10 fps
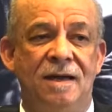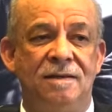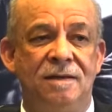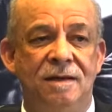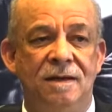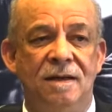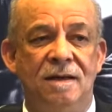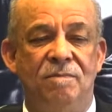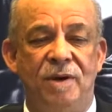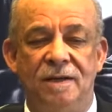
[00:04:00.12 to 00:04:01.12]
I had
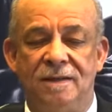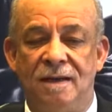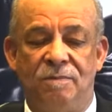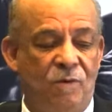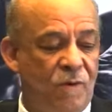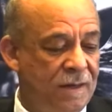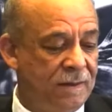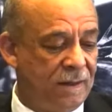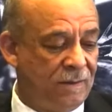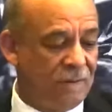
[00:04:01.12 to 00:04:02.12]
built up
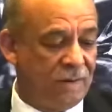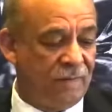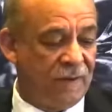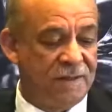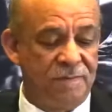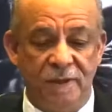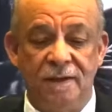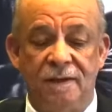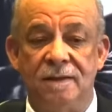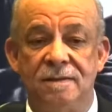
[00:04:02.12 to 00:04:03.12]
quite a lot of
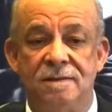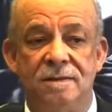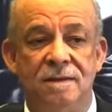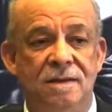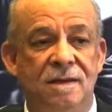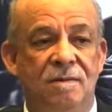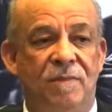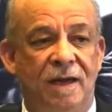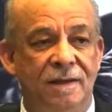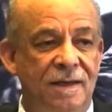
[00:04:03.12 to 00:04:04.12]
experience
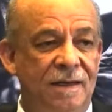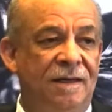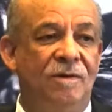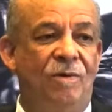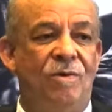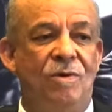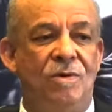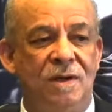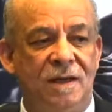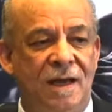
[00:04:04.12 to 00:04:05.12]
by taking
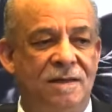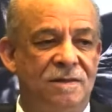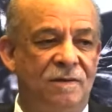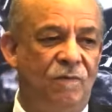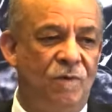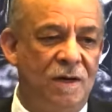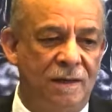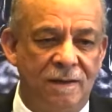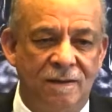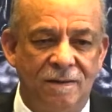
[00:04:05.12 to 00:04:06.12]
all kinds of
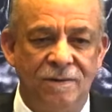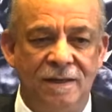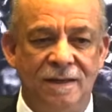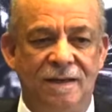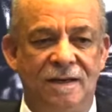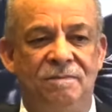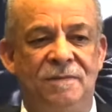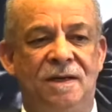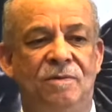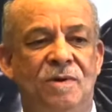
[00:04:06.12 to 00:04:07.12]
work, including
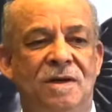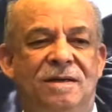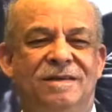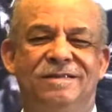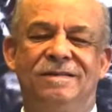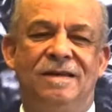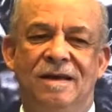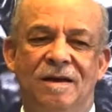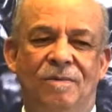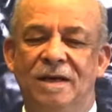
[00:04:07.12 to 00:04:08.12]
criminal work.
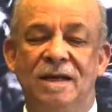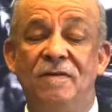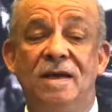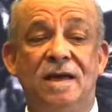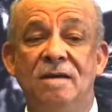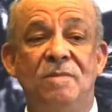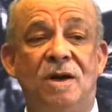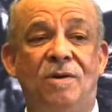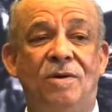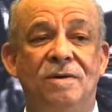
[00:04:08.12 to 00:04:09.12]
Whatever came
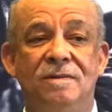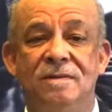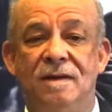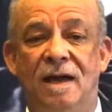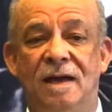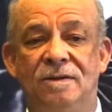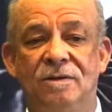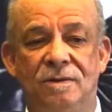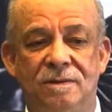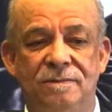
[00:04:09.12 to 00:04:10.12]
along, I
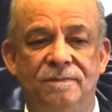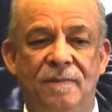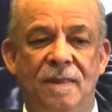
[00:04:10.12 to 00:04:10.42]
took.